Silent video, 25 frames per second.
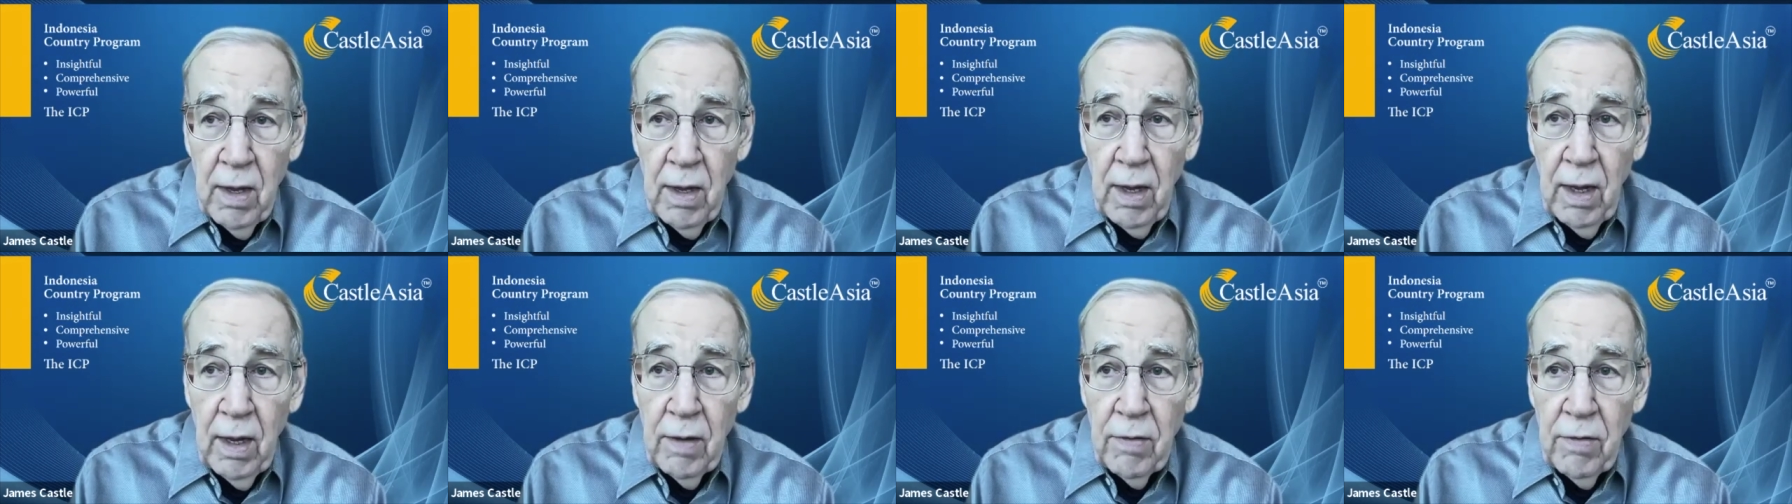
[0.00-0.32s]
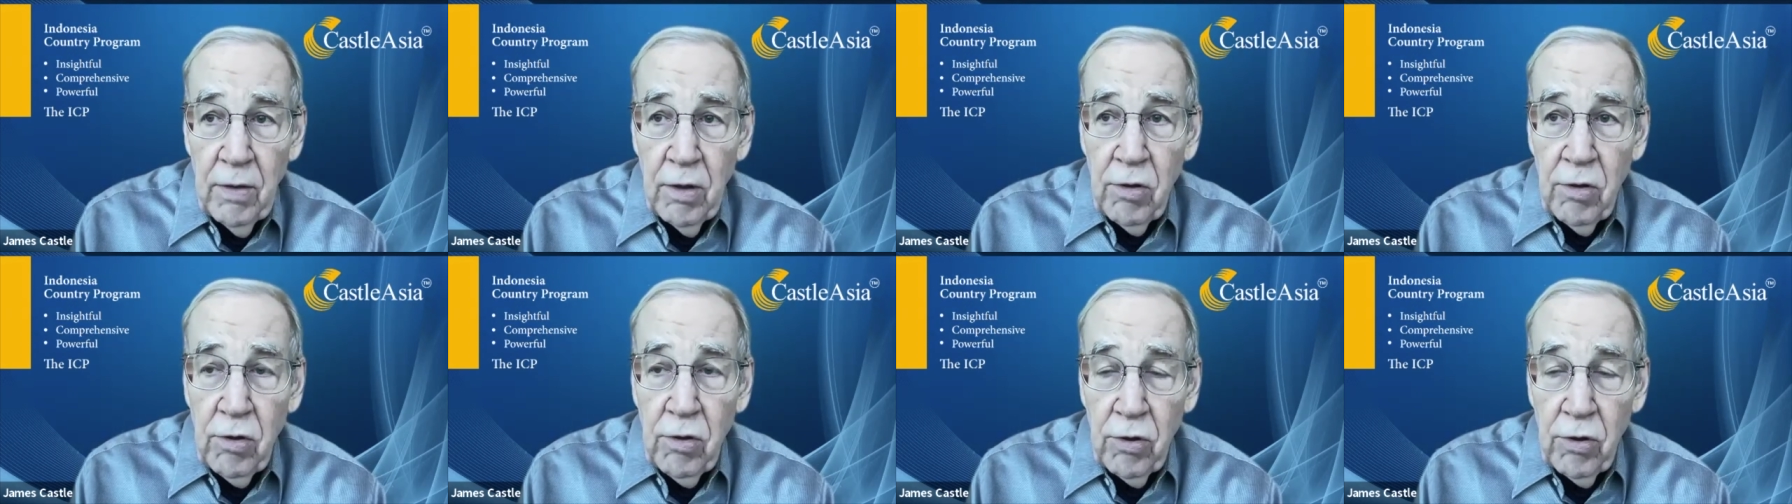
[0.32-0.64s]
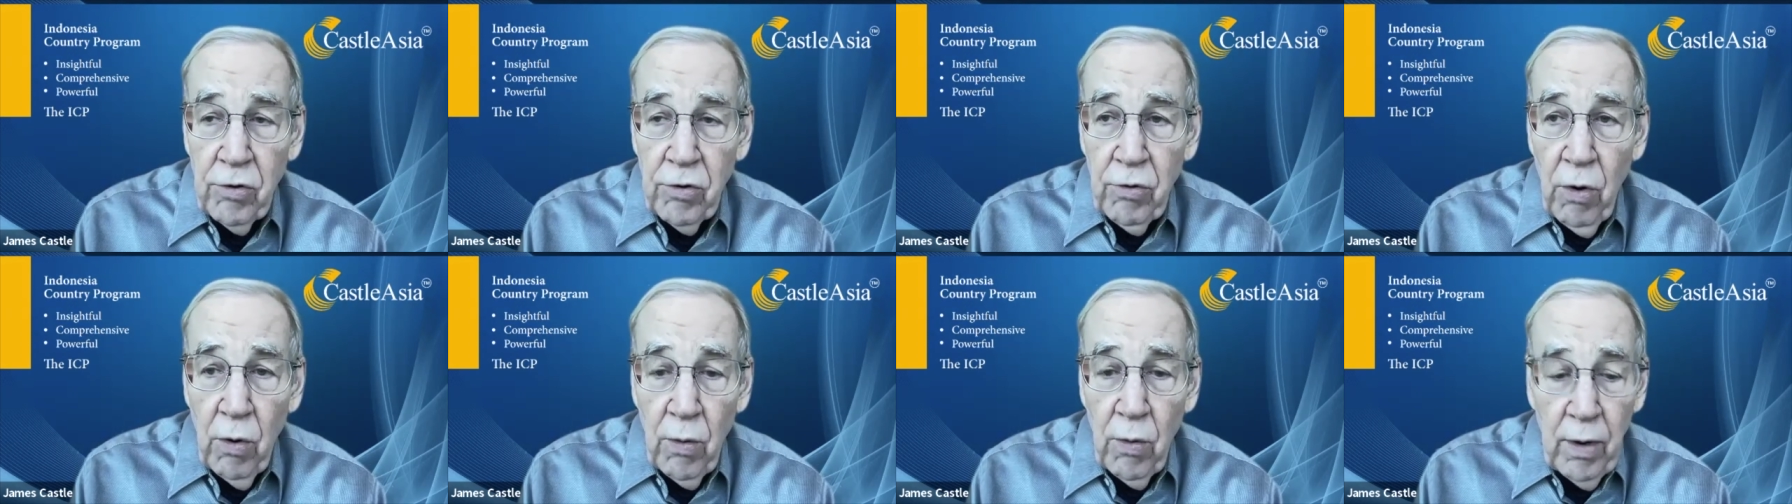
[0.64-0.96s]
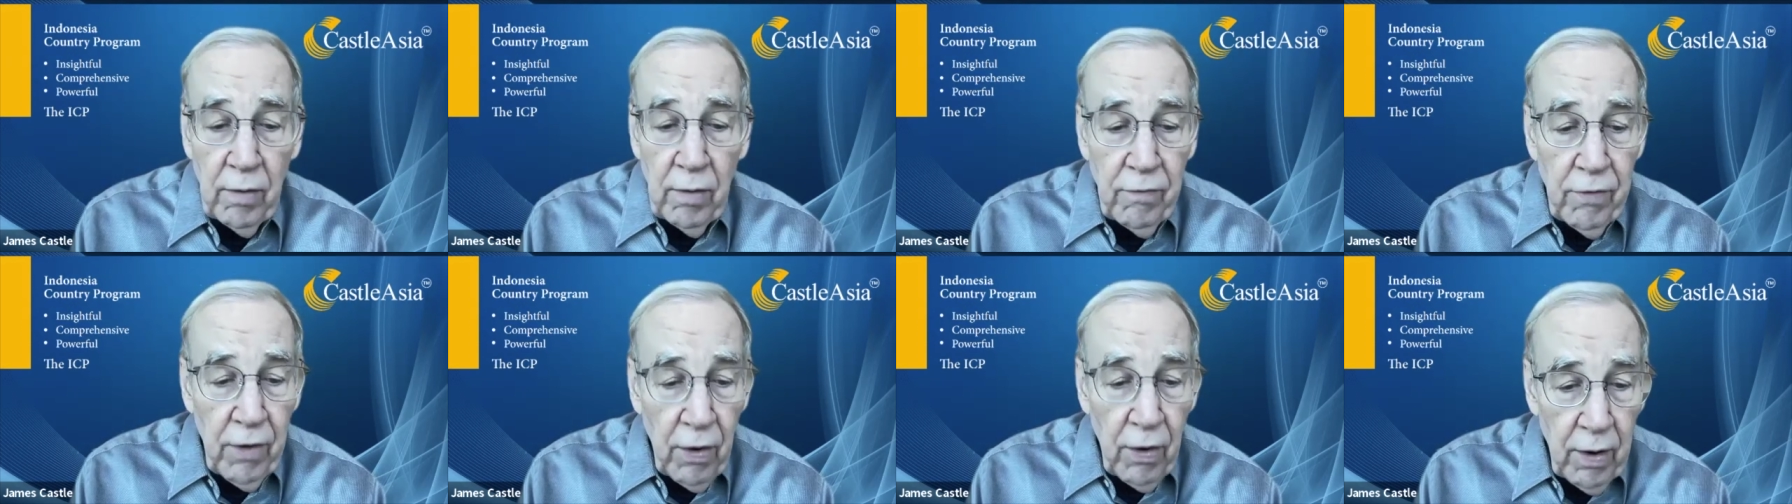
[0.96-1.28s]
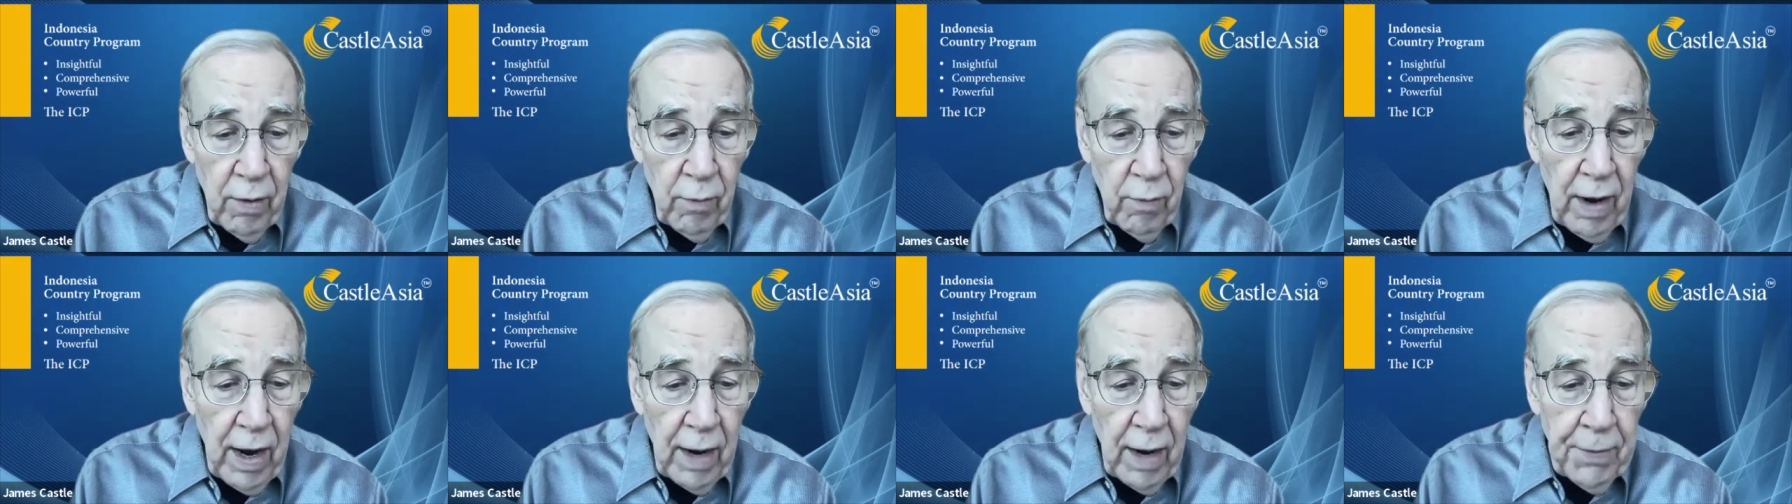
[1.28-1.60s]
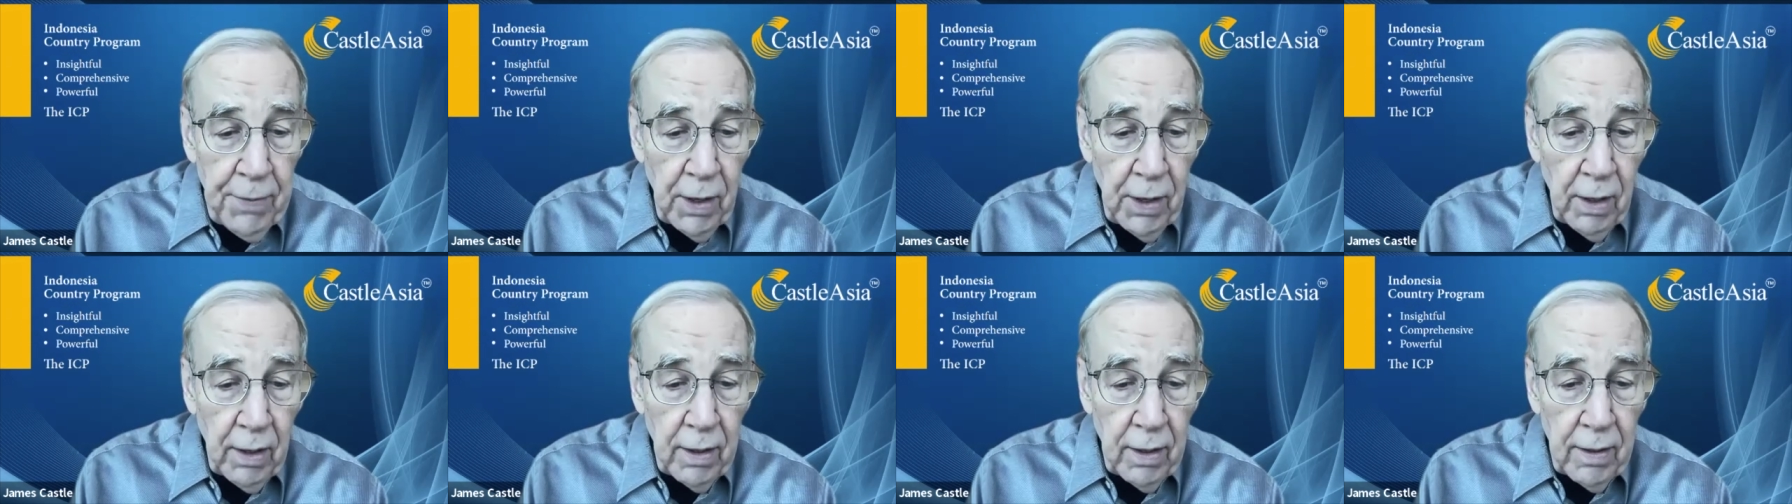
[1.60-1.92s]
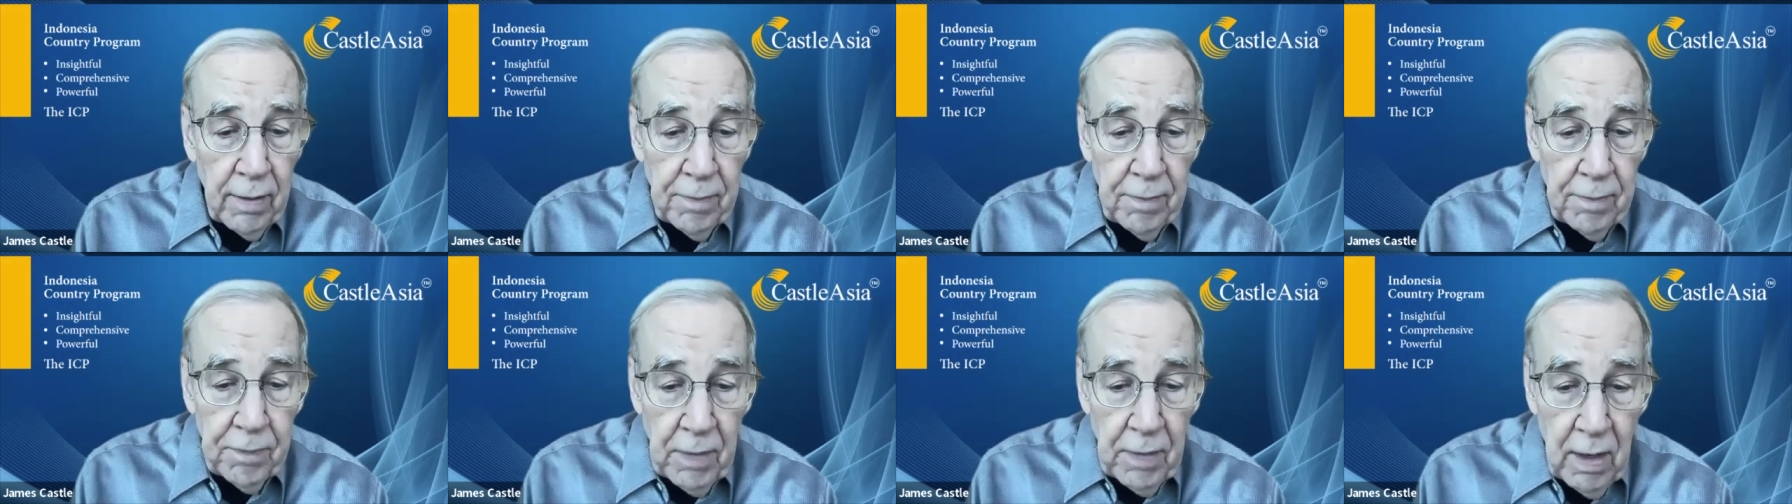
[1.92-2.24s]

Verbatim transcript: And this is growing very rapidly.